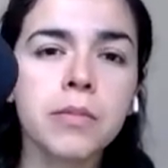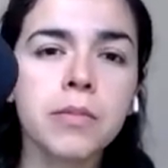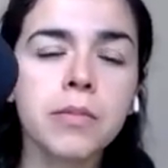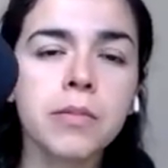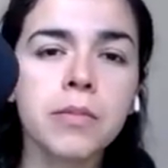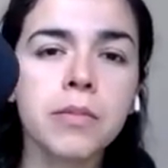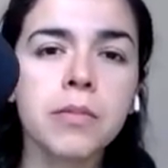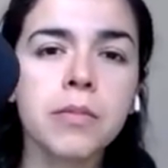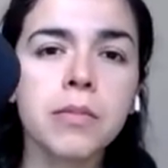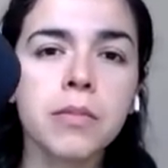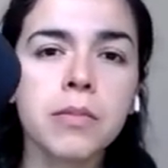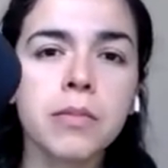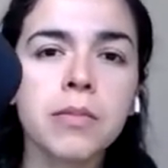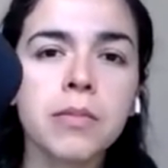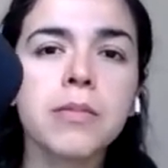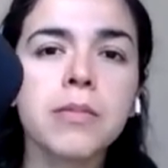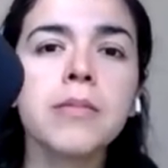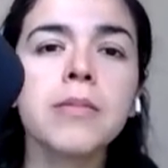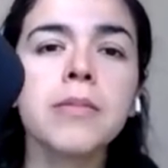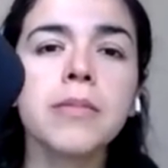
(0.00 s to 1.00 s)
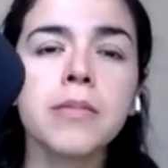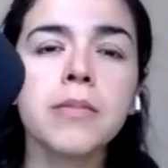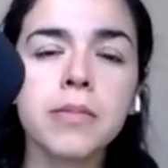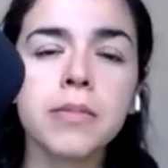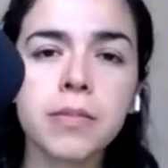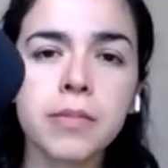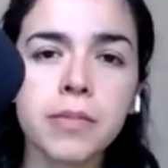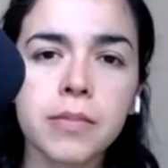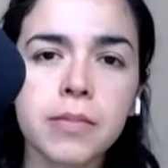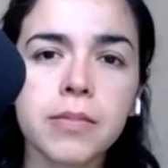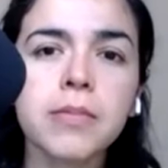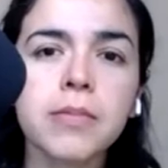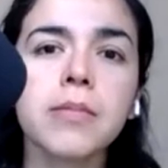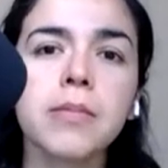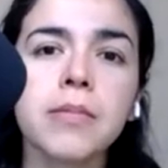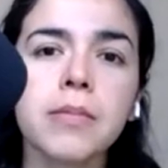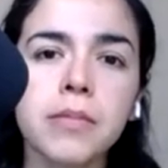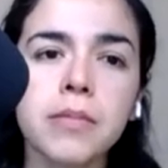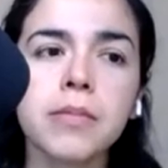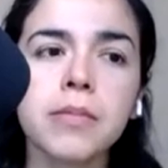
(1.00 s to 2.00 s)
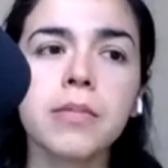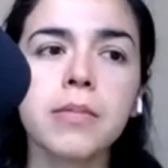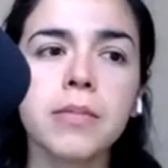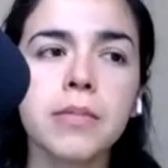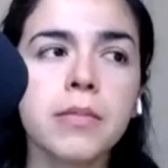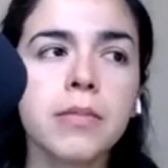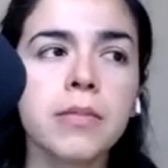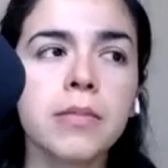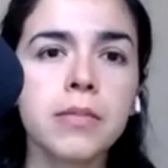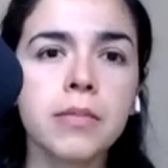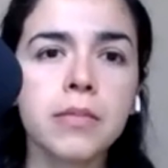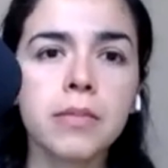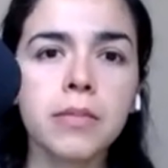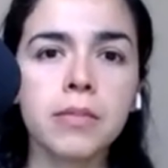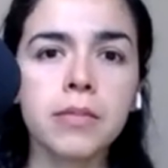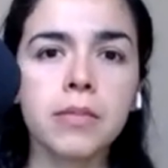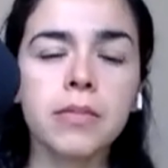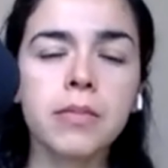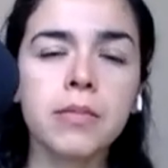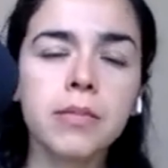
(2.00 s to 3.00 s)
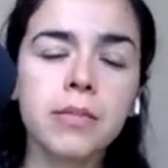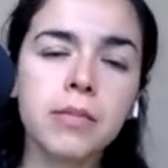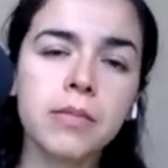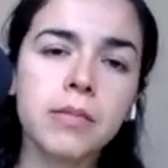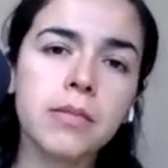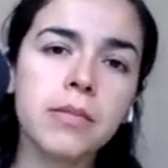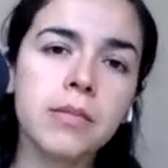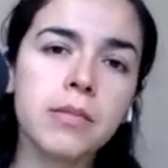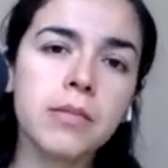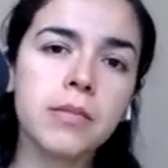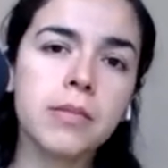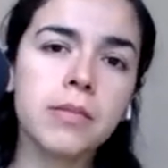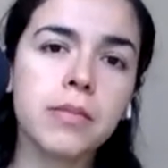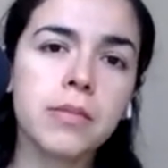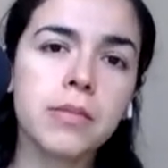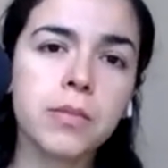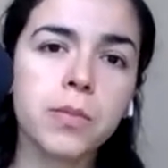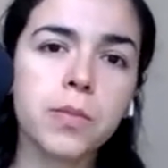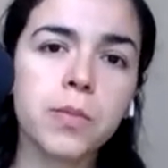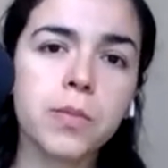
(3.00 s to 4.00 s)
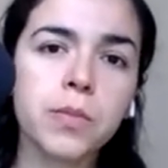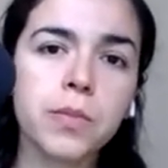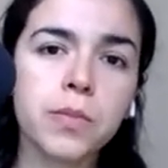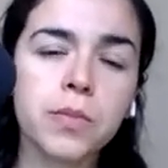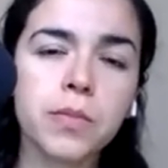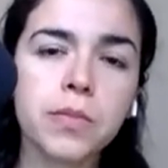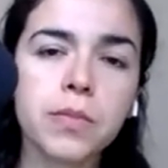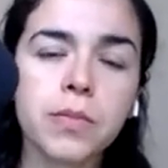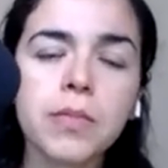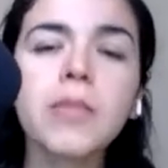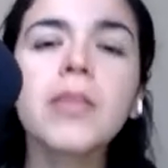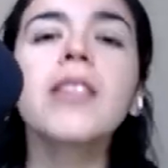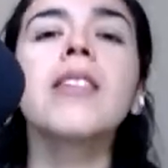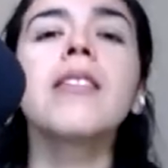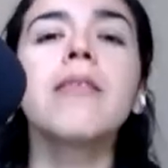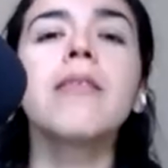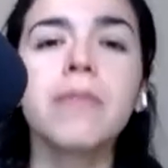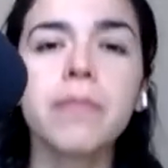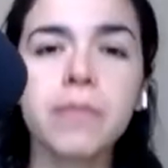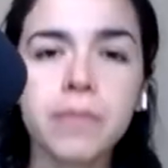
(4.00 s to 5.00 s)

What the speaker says: No words are spoken by the person on screen.